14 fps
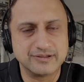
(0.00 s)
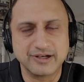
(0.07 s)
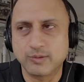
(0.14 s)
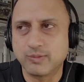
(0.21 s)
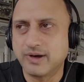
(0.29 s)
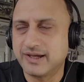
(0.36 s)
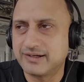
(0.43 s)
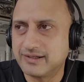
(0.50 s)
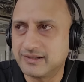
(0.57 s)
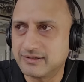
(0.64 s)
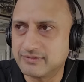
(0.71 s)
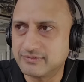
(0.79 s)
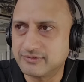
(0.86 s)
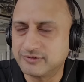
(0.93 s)

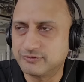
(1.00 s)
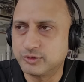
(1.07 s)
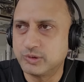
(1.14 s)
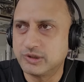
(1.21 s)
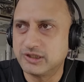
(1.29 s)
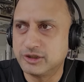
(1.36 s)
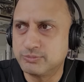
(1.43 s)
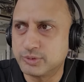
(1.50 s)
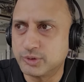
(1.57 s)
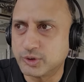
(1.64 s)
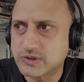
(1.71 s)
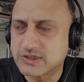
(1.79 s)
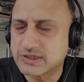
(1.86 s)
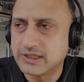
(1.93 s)
requiring uh, fuel
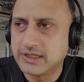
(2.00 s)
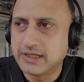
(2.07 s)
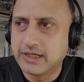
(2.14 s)
inputs.